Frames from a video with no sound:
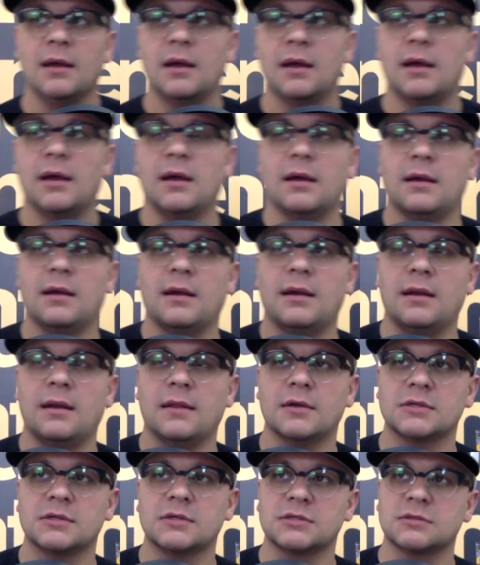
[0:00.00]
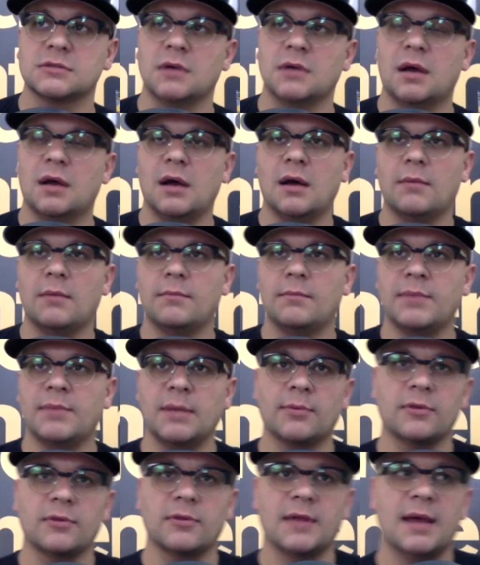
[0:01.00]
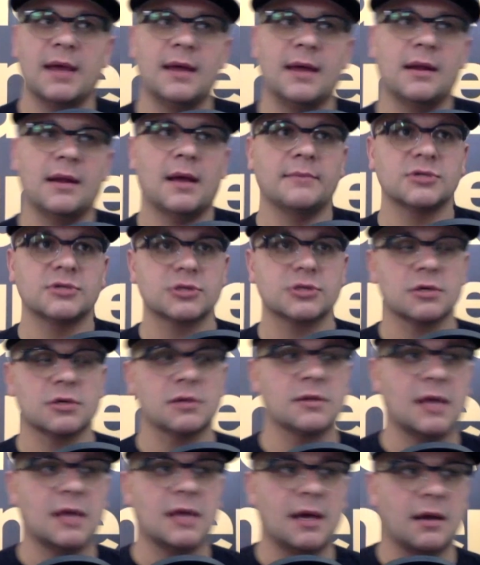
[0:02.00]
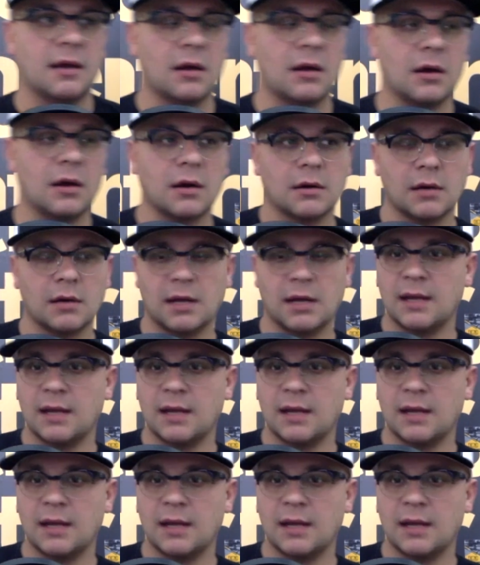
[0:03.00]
and there's um people that I'm sure that are